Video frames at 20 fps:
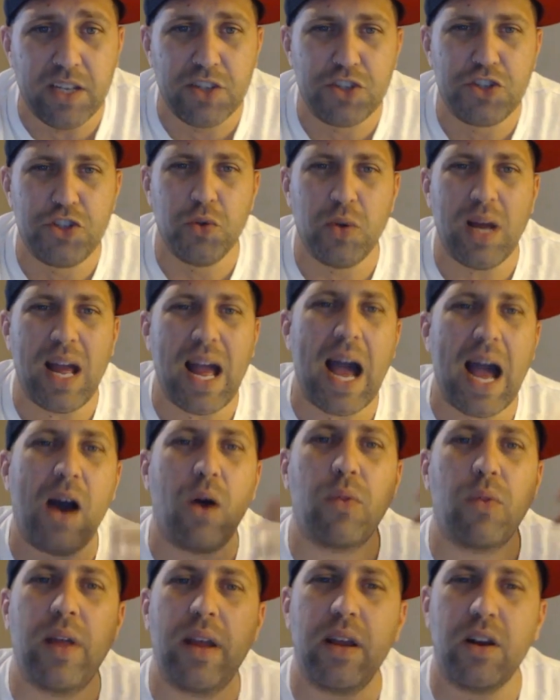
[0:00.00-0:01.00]
into
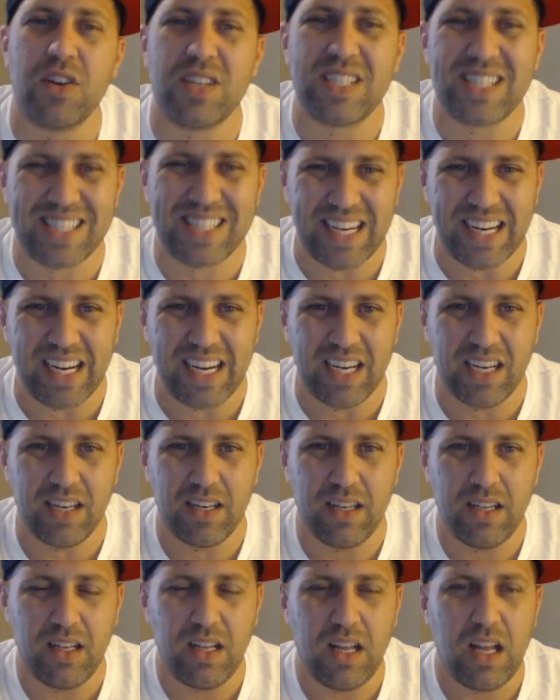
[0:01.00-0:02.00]
how they are seen,